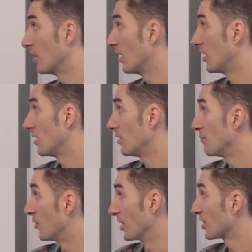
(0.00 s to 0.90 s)

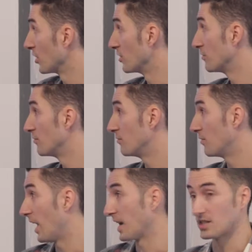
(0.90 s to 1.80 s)
are kind of
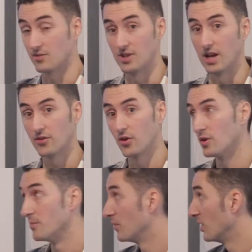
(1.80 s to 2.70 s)
active in that
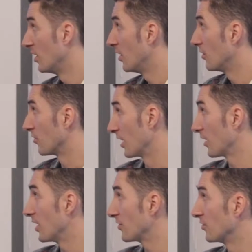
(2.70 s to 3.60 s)
time. So
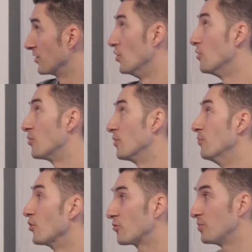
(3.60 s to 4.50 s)
the number
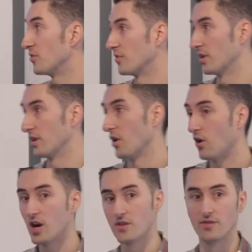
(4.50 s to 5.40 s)
must be
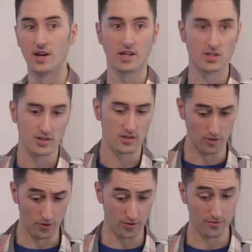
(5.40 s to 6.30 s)
higher than that, because there's
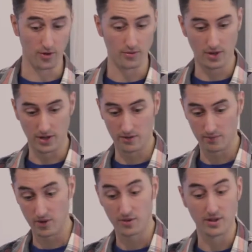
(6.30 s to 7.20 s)
lots of
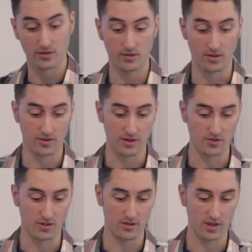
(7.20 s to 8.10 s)

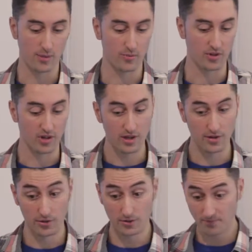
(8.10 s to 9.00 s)
things like the Amazon
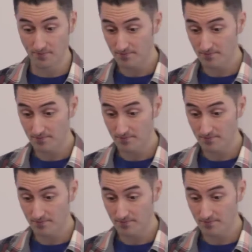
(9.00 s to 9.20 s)
Kindle,